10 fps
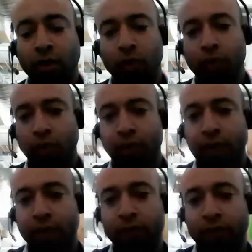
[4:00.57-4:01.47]
you
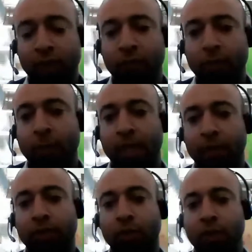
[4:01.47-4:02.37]
tend to come from a
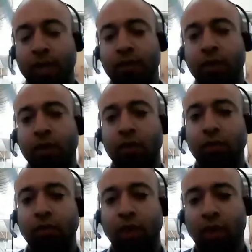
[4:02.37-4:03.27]
background where you have a lot
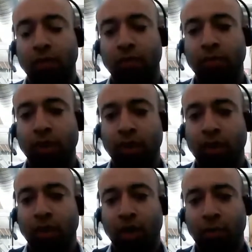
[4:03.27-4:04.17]
of
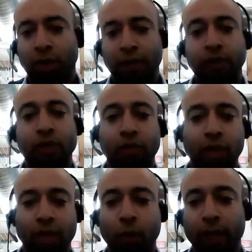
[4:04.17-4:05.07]
practices
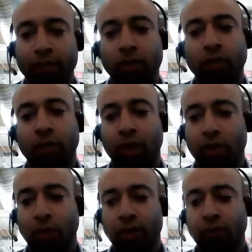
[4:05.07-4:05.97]
already, ways of doing
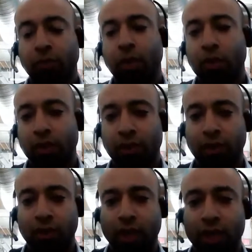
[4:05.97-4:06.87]
things, ways of approaching
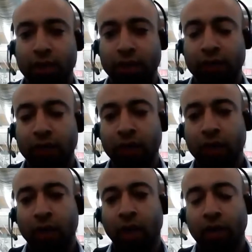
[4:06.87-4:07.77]
certain challenges,
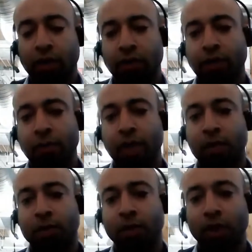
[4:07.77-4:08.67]
and
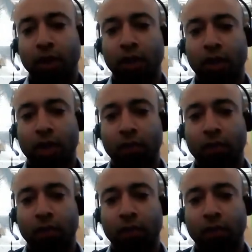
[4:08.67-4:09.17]
sometimes the